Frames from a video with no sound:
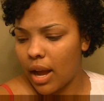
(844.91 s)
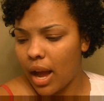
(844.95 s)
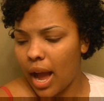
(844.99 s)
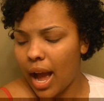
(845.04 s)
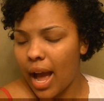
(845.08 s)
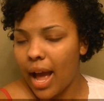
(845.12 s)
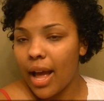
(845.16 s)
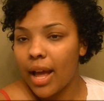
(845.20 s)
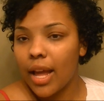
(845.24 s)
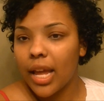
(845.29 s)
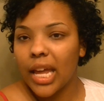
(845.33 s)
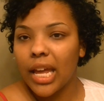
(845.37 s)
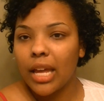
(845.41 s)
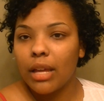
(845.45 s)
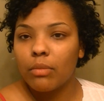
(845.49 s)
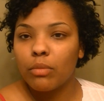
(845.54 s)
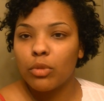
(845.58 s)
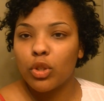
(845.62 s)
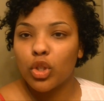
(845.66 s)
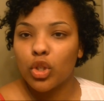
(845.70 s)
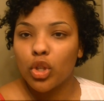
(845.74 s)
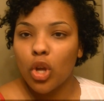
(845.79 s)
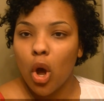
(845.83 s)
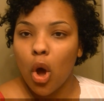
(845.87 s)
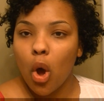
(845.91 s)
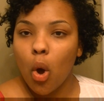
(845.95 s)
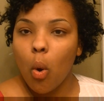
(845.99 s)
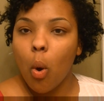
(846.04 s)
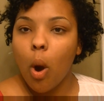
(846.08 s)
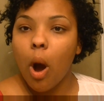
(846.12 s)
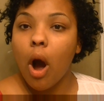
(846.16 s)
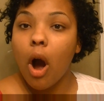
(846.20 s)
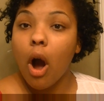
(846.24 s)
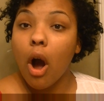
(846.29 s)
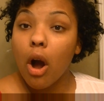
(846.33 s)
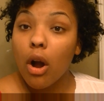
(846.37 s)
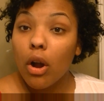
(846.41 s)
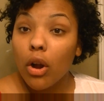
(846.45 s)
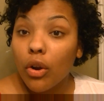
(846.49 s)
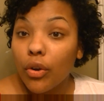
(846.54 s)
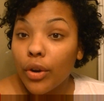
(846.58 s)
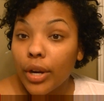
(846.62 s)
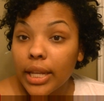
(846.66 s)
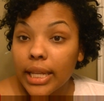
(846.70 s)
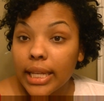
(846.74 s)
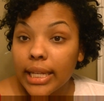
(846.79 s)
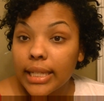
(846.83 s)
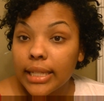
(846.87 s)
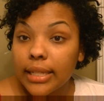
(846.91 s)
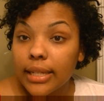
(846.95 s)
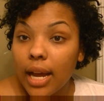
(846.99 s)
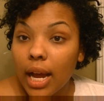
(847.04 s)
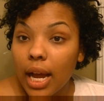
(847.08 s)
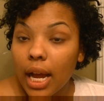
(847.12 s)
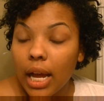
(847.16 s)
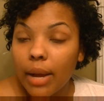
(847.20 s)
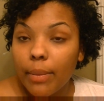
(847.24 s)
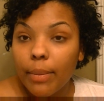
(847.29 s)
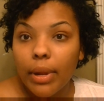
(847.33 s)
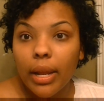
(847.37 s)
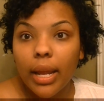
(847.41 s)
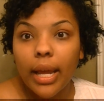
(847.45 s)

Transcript: I am so hungry this time.